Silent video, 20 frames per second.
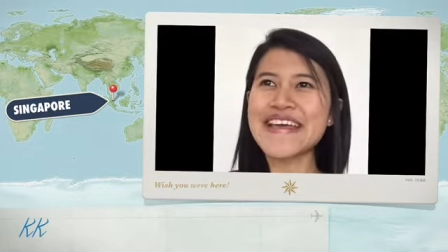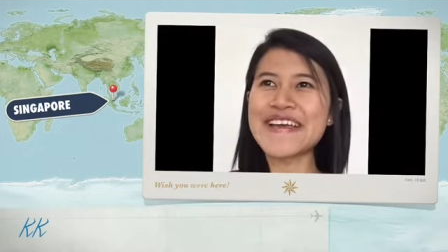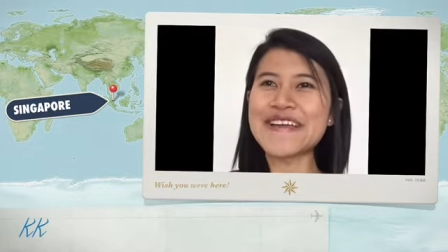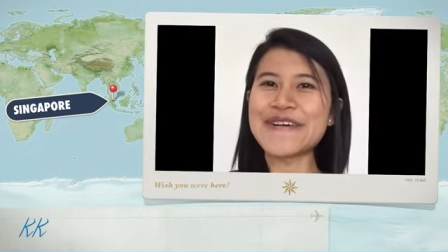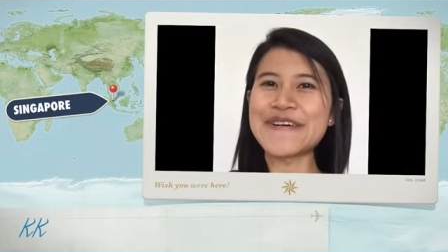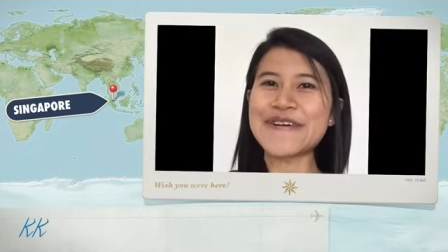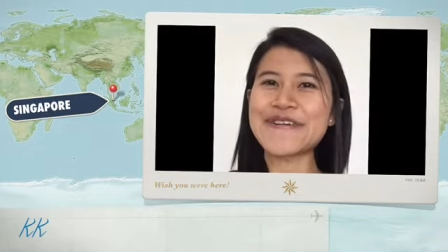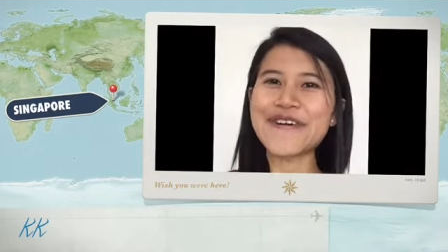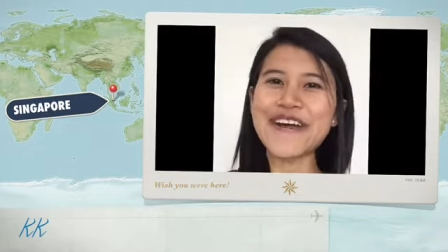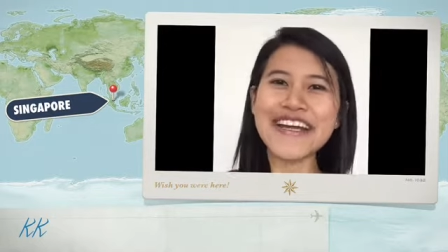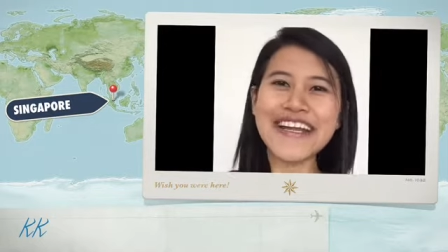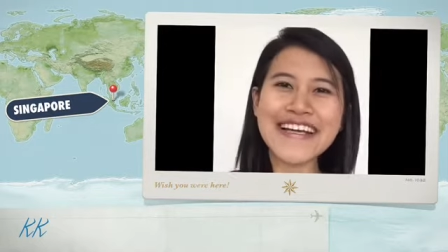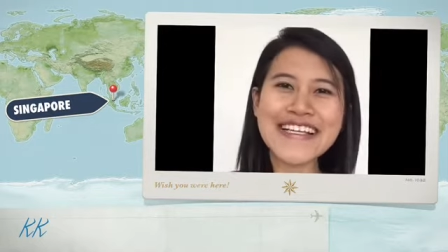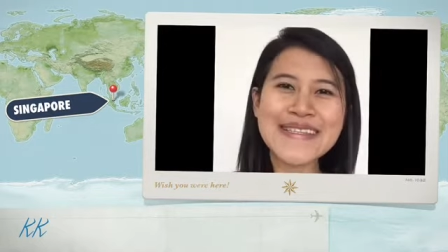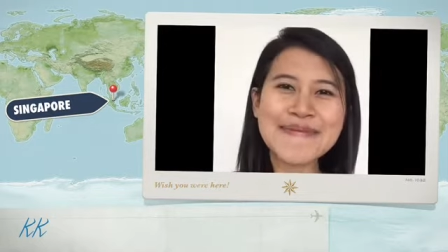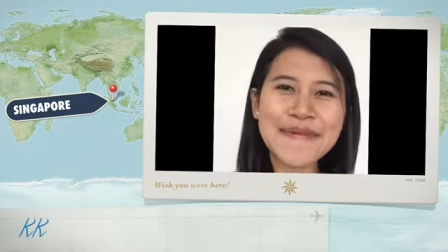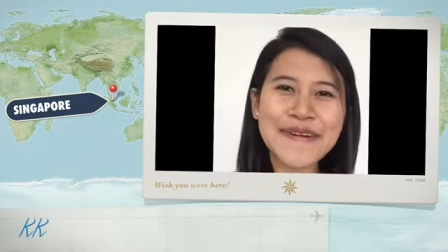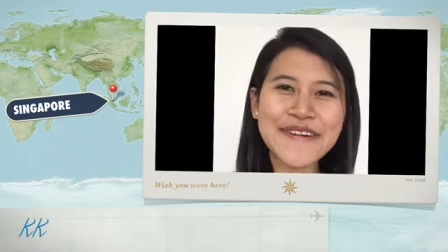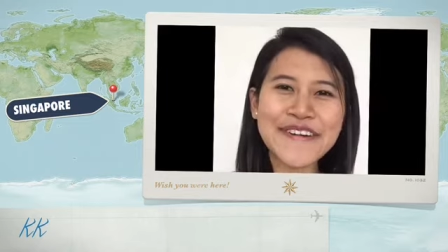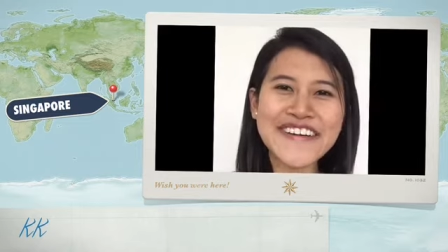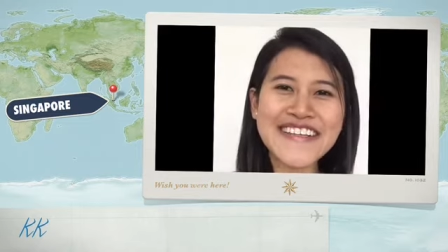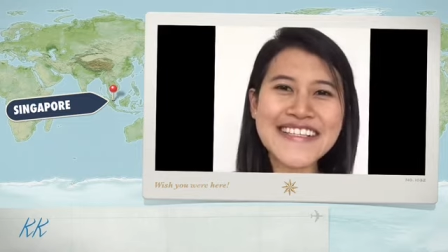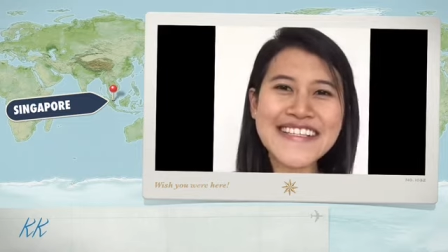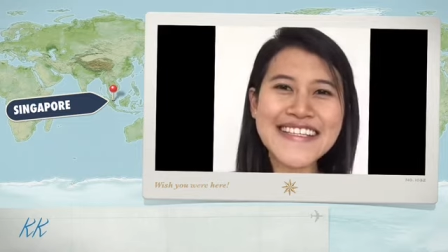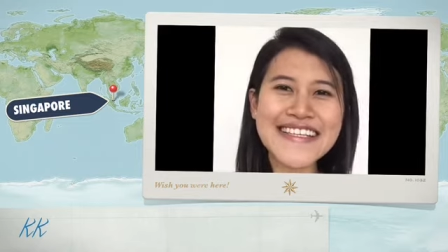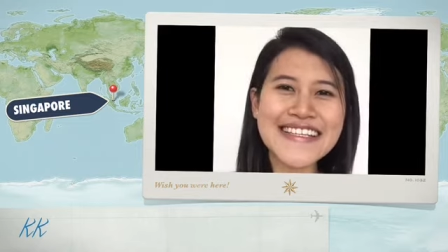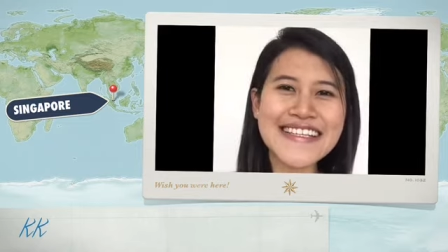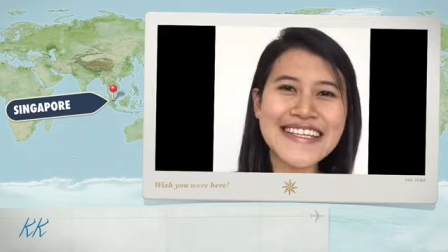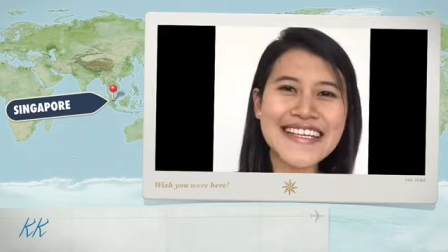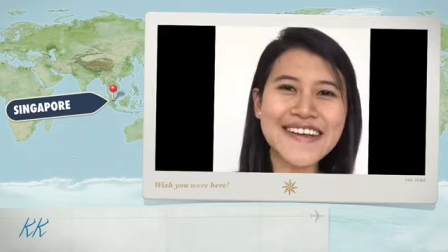you know, great
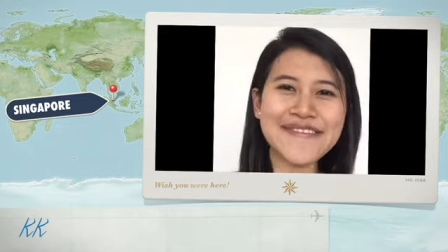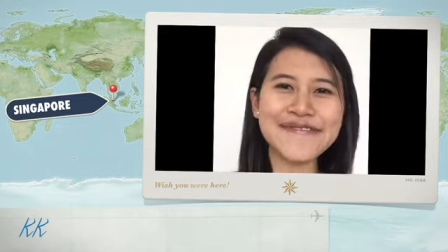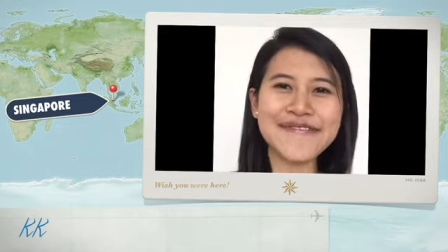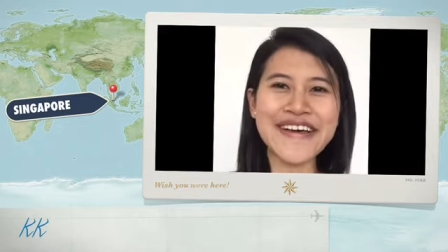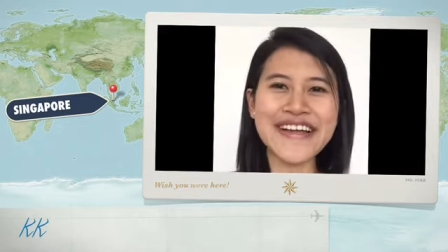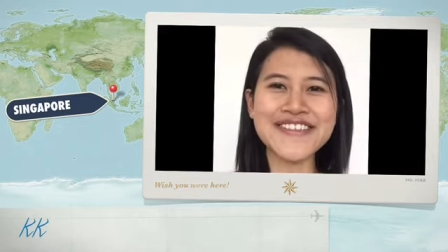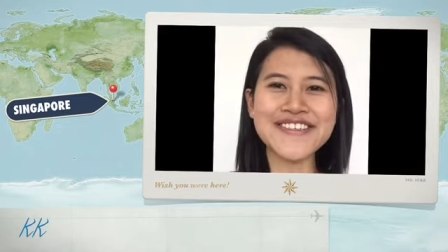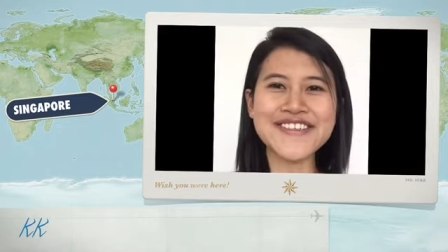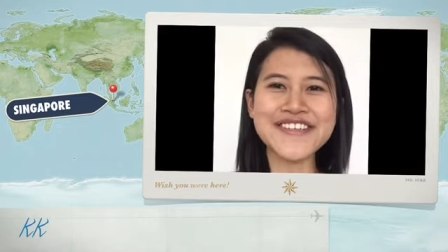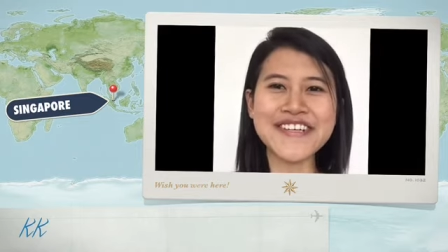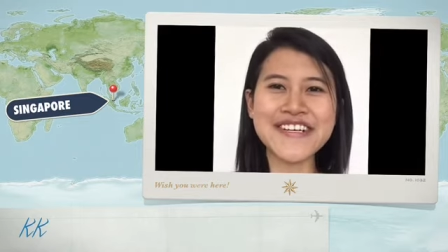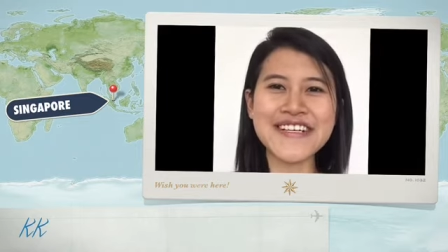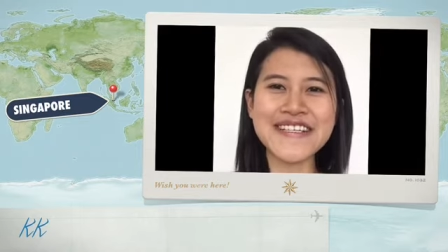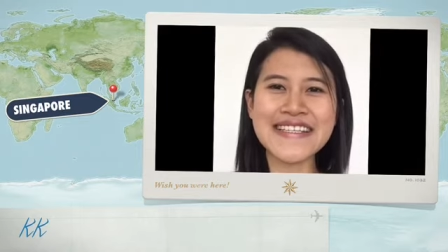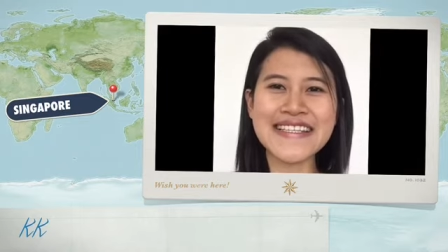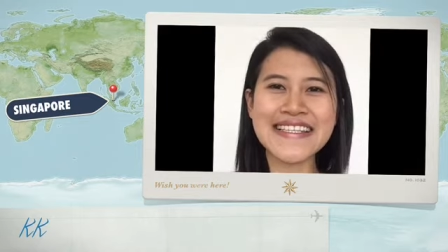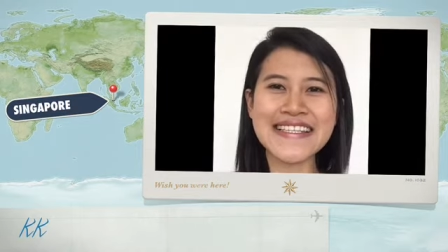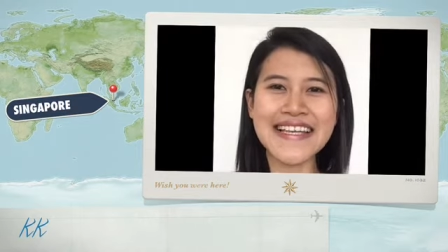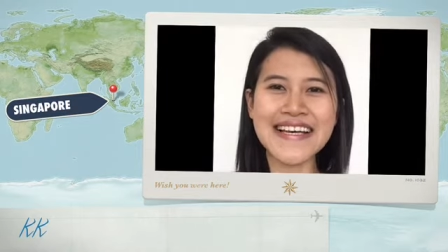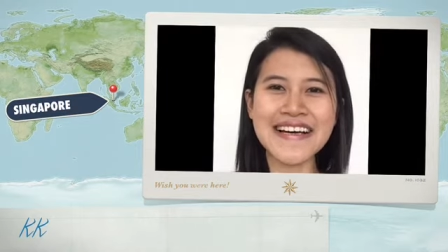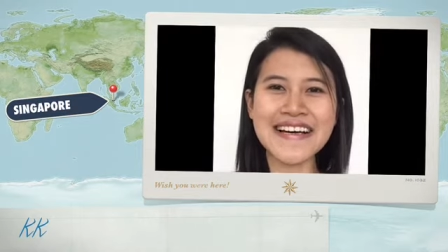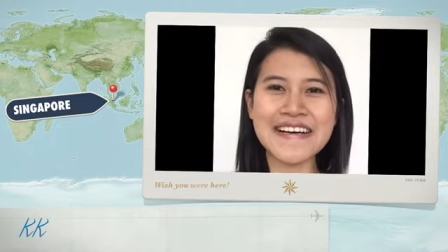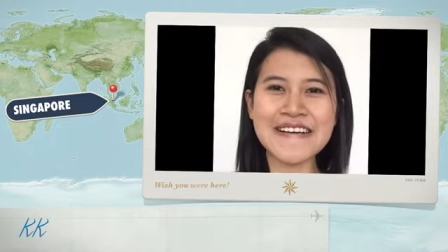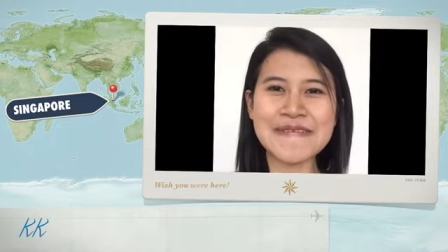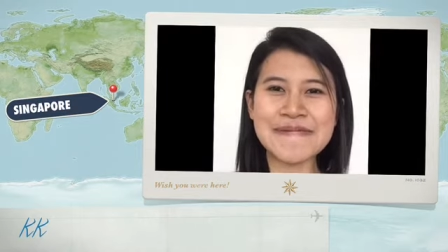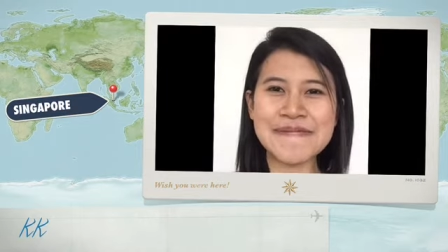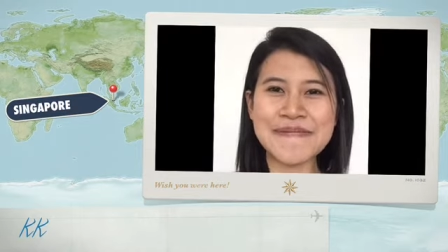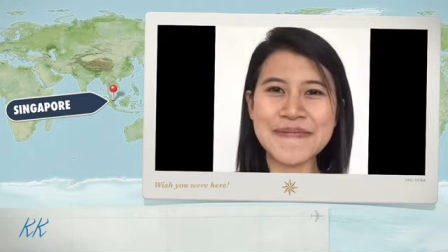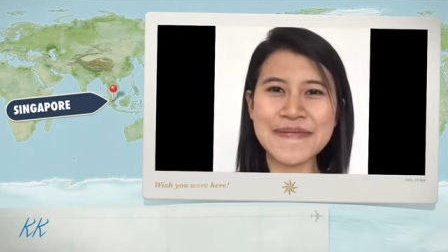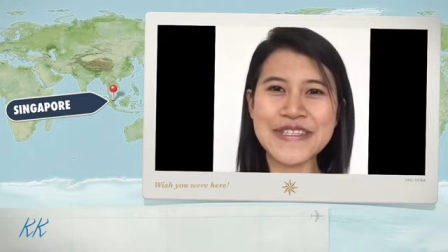experiences and adventures
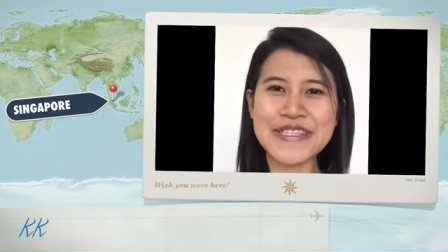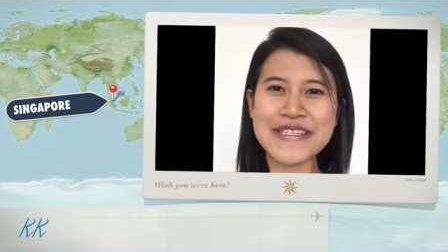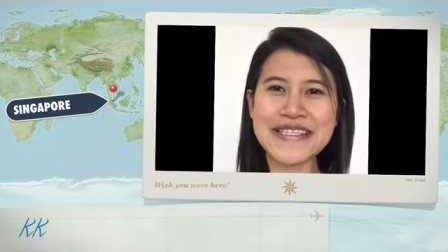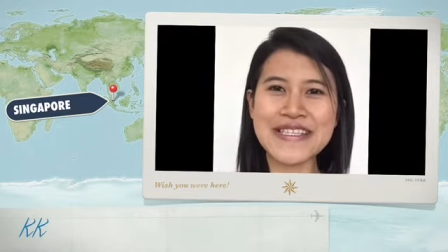um,